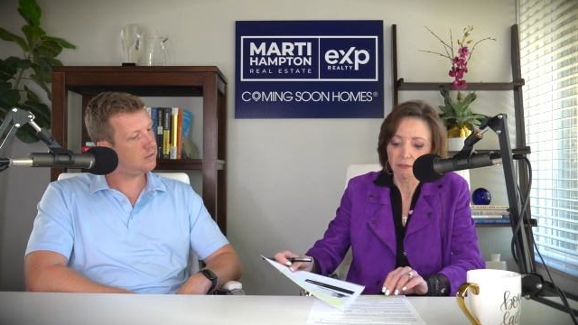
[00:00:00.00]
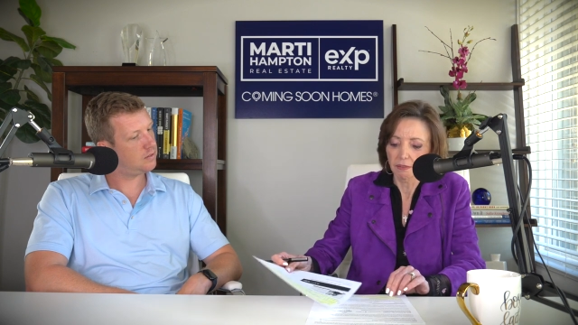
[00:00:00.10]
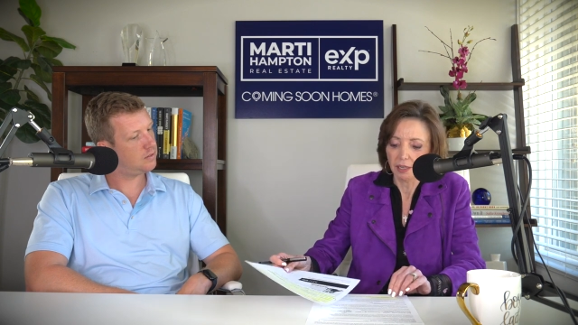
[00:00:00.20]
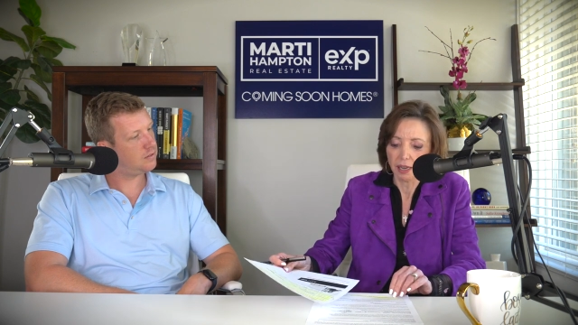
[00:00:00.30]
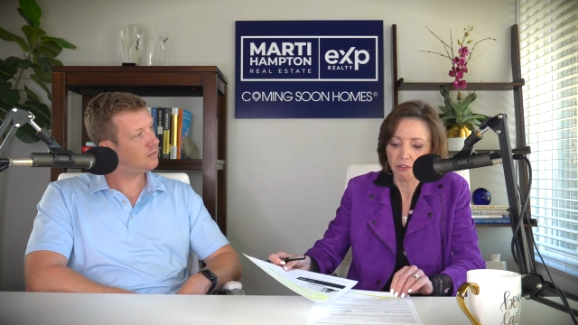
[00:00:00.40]
Speaker 1: how
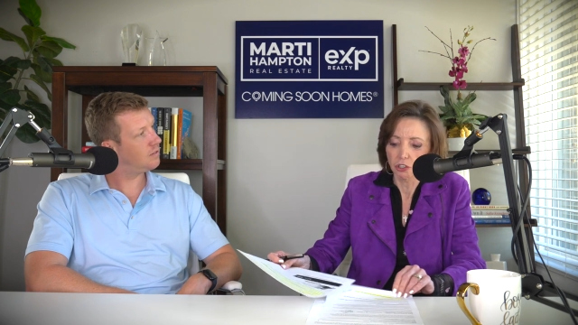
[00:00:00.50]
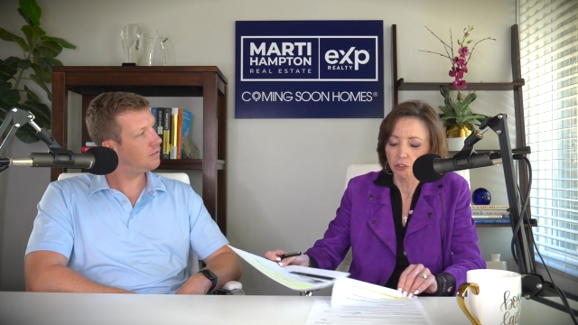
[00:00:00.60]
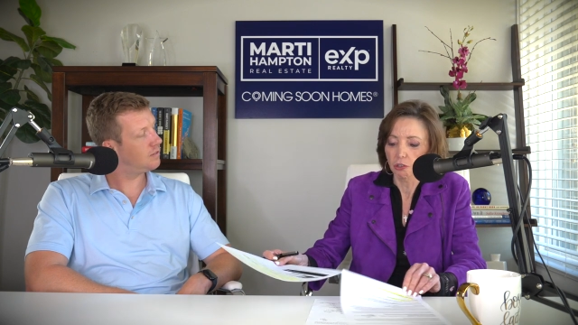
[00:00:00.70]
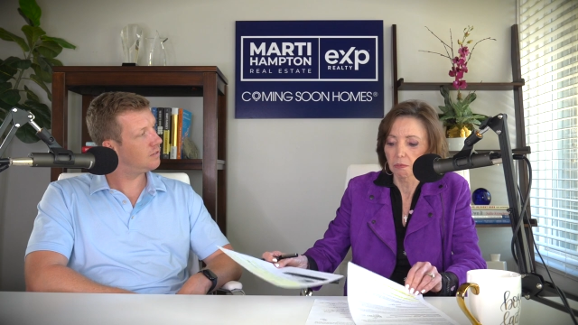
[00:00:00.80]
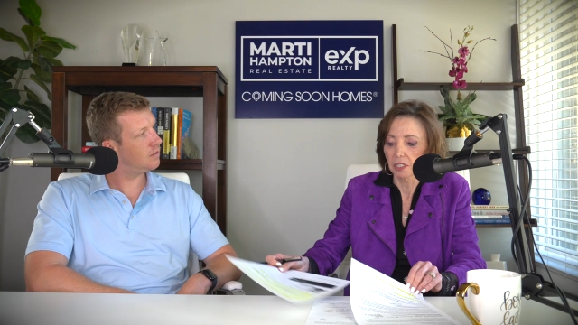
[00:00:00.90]
you should
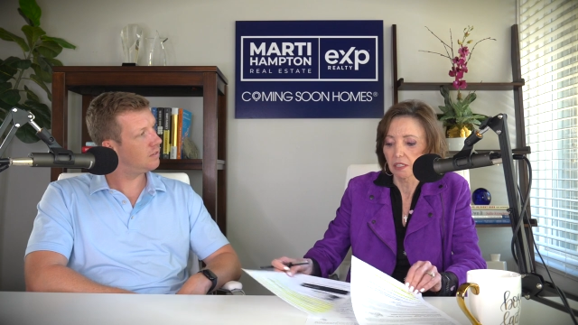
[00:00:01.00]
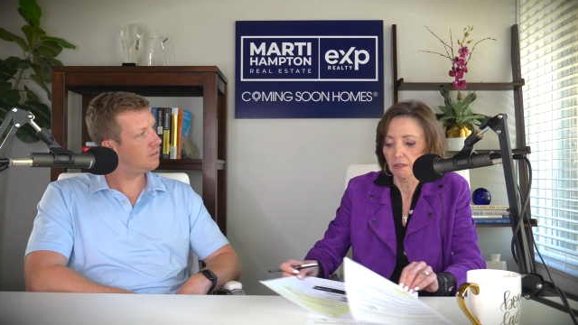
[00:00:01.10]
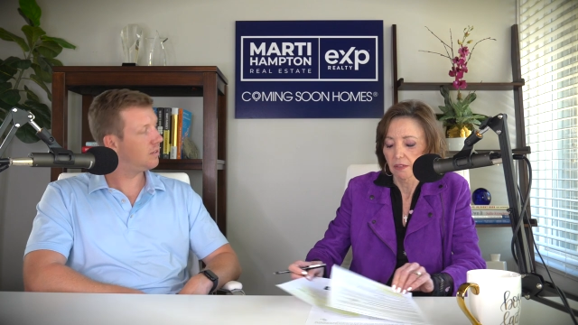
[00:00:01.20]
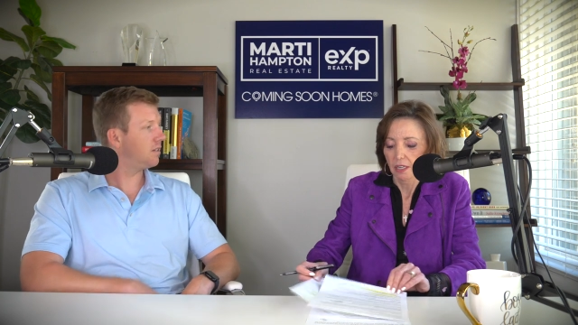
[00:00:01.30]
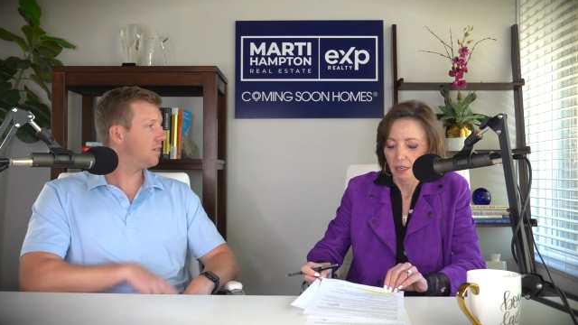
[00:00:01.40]
be
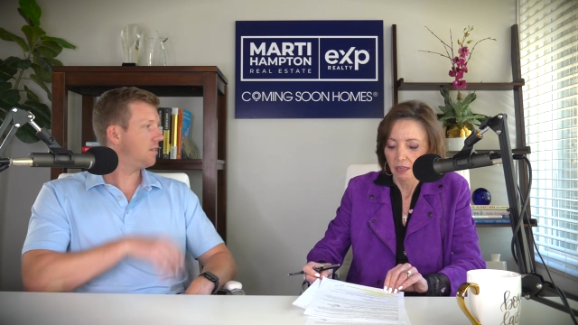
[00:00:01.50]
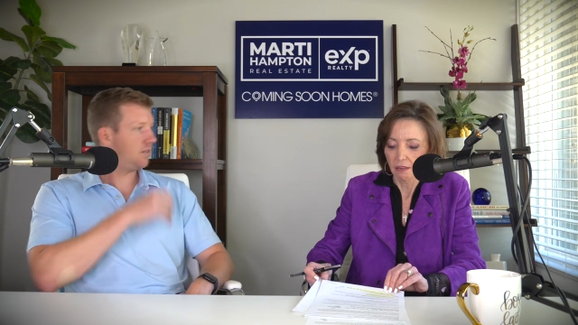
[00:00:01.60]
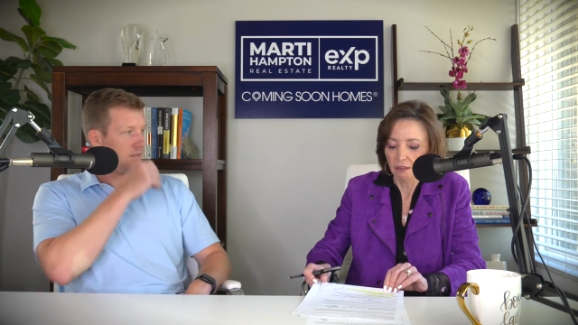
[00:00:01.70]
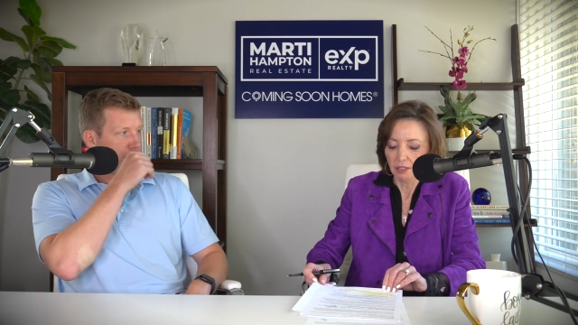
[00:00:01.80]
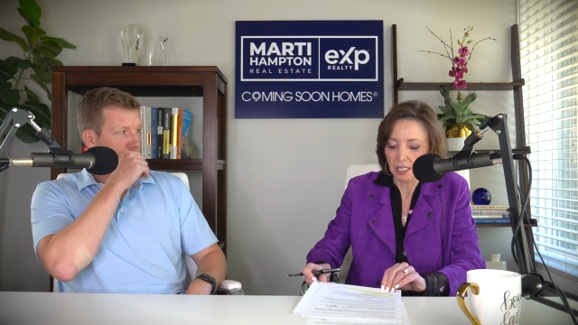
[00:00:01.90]
uh,
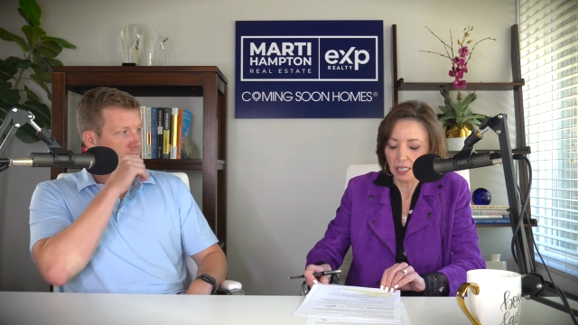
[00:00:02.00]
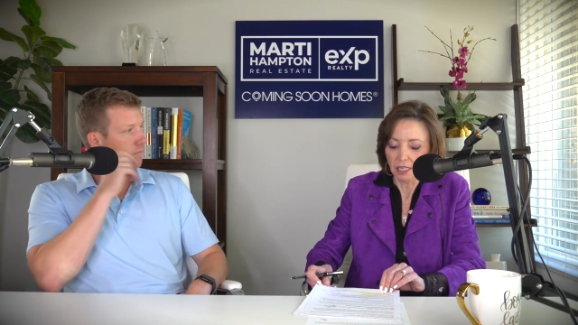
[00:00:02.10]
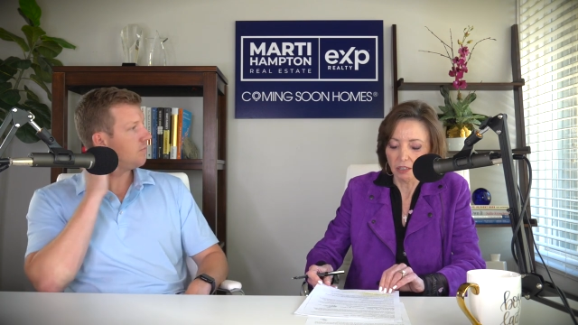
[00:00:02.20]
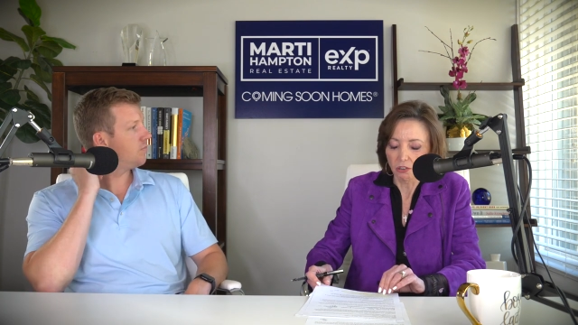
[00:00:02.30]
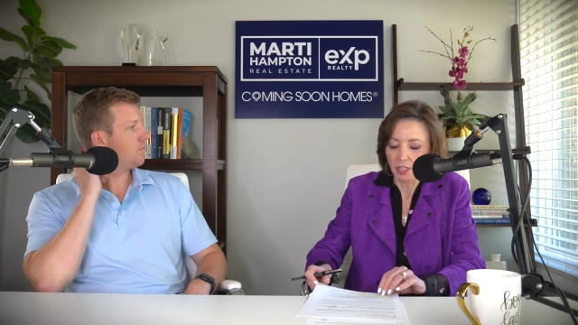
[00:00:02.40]
taking your
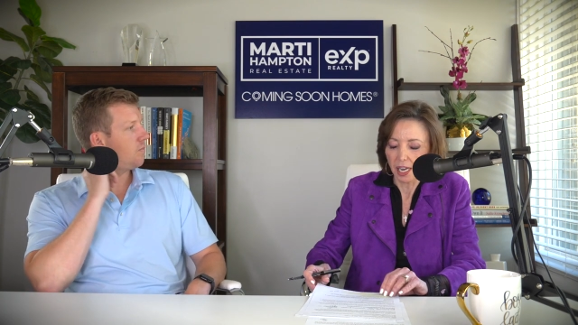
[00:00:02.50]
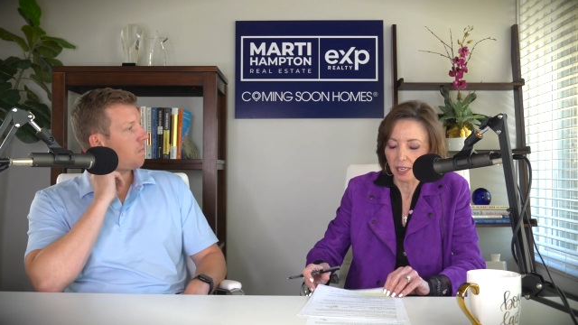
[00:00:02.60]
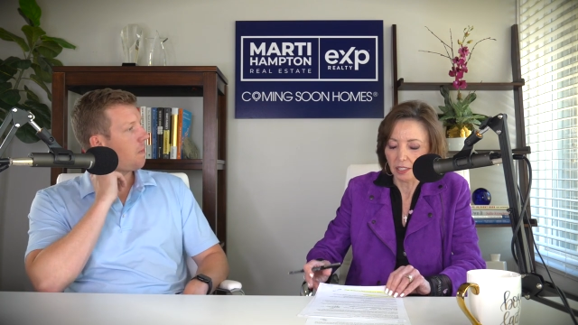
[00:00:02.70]
taxes,